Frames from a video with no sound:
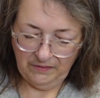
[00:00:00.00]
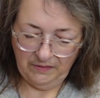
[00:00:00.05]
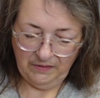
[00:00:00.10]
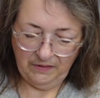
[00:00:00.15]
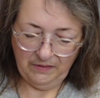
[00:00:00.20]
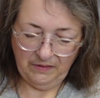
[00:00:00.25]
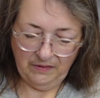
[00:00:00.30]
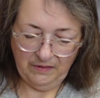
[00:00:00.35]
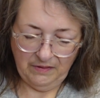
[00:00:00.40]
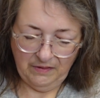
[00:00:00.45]

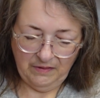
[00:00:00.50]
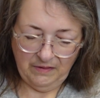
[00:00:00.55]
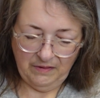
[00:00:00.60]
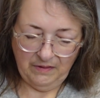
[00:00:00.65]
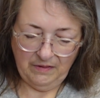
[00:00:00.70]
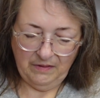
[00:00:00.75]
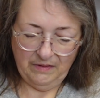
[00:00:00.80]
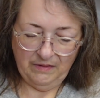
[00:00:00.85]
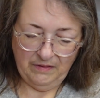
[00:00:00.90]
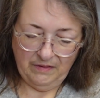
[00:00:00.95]

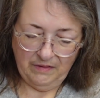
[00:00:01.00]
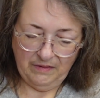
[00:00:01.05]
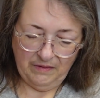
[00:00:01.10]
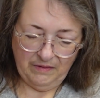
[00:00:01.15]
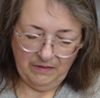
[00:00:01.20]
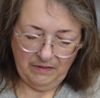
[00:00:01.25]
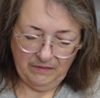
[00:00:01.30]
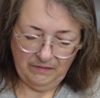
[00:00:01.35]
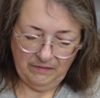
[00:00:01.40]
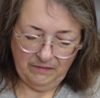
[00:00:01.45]

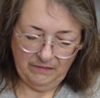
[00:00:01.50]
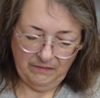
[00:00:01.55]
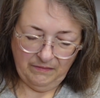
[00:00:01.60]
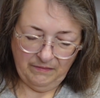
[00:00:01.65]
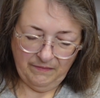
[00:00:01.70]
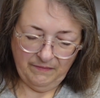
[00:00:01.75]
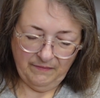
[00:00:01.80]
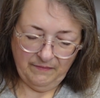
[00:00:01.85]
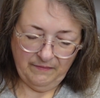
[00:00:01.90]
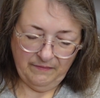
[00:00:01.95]
(no one is talking)